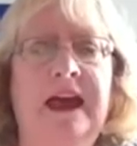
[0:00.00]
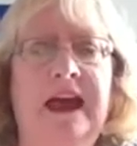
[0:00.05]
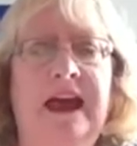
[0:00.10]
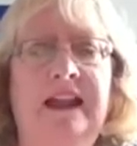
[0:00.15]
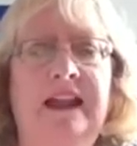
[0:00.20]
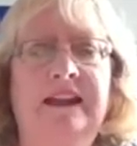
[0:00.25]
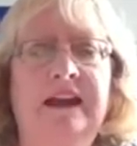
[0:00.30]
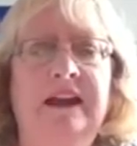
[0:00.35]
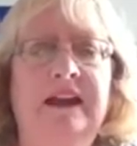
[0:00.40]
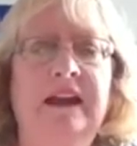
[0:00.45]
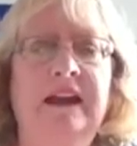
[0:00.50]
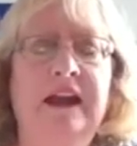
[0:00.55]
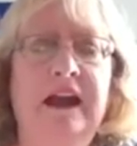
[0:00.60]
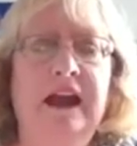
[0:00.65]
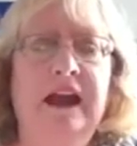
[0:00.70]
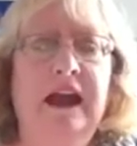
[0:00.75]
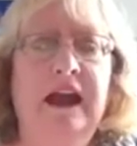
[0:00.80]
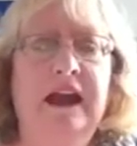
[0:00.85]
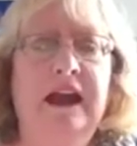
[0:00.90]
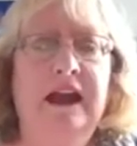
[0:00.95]
And then
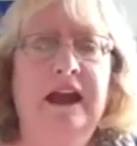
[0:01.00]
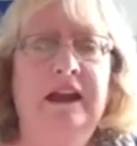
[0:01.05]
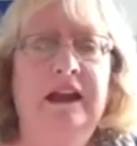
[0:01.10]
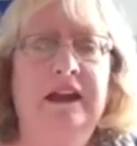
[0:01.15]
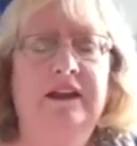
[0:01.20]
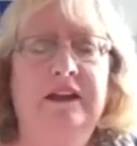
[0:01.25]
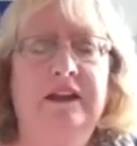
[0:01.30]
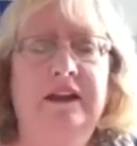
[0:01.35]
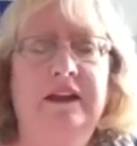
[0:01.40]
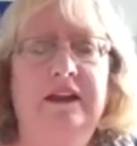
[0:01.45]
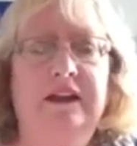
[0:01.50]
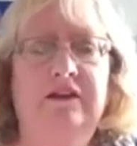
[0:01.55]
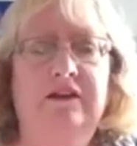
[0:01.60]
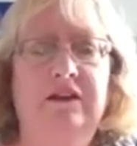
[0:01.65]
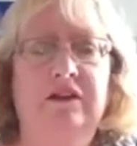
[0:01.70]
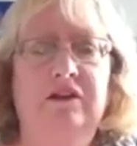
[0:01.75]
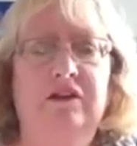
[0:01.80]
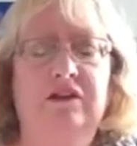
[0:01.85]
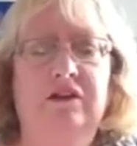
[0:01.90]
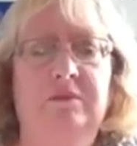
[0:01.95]
another thing
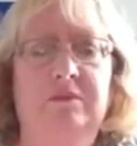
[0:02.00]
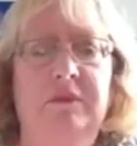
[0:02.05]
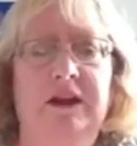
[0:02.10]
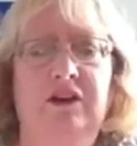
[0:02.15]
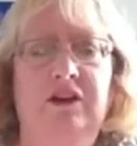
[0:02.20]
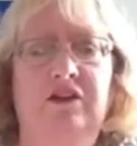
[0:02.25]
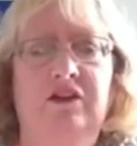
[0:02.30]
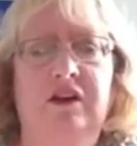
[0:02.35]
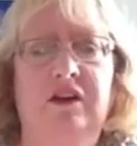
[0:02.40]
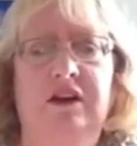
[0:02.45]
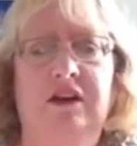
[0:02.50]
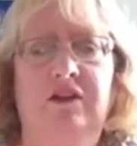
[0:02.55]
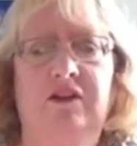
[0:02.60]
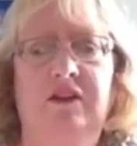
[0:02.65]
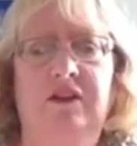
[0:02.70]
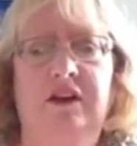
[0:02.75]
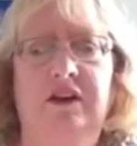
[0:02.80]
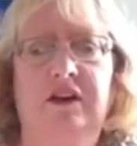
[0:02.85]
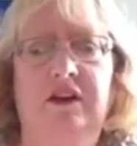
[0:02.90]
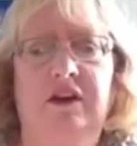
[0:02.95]
to mention here
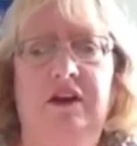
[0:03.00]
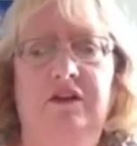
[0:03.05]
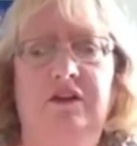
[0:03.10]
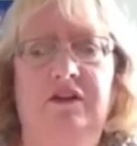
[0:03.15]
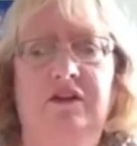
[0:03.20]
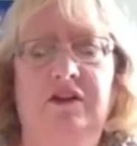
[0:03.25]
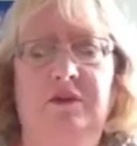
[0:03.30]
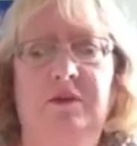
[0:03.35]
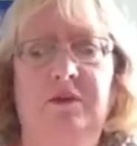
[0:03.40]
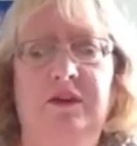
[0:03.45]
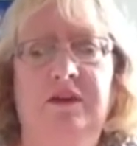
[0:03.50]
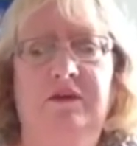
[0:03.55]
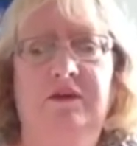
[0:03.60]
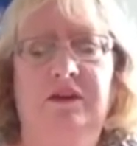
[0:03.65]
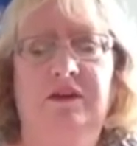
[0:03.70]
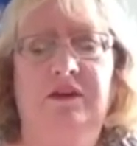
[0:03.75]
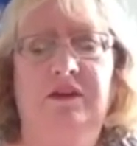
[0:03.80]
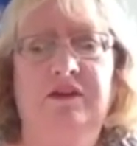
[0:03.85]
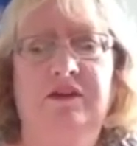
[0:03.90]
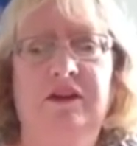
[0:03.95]
is that, you know, if this was
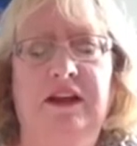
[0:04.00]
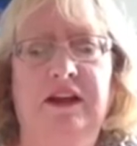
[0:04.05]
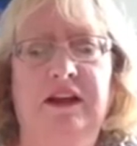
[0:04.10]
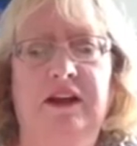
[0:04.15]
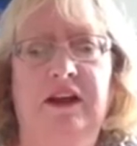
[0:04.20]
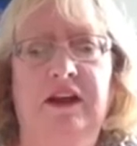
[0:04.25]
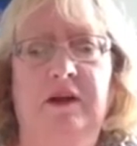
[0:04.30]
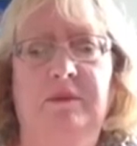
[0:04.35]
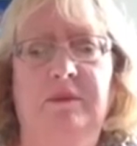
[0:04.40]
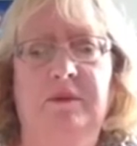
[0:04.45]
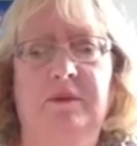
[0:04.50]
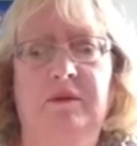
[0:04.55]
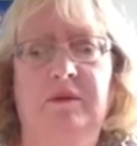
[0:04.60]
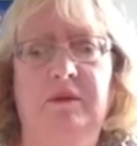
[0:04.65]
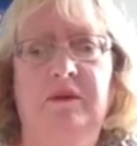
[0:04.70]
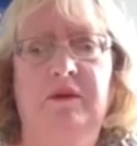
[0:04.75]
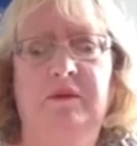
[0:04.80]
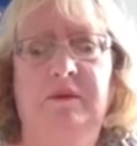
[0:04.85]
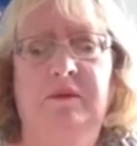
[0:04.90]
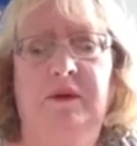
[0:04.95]
ever taken up
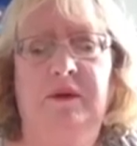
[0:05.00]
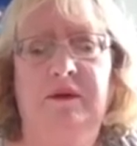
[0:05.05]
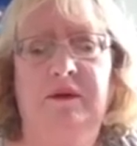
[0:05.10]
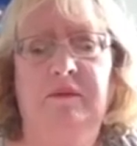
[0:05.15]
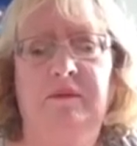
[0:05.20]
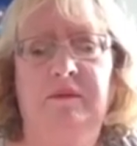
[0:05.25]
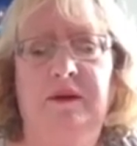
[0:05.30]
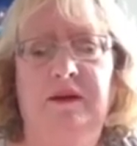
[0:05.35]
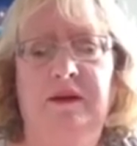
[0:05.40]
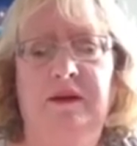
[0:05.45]
and